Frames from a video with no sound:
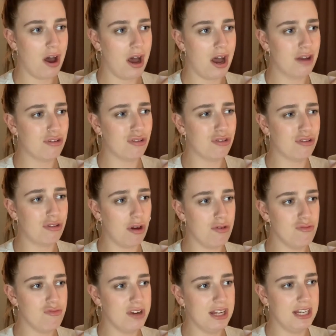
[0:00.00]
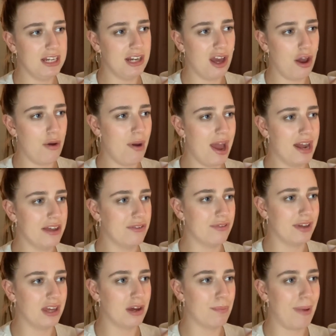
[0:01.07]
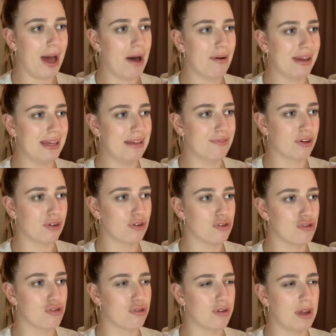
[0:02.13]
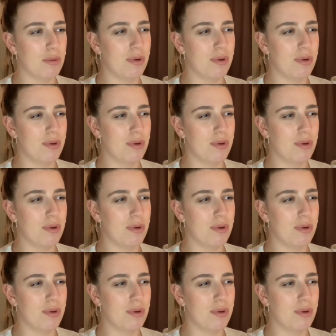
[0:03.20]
I just don't really know anything about either country,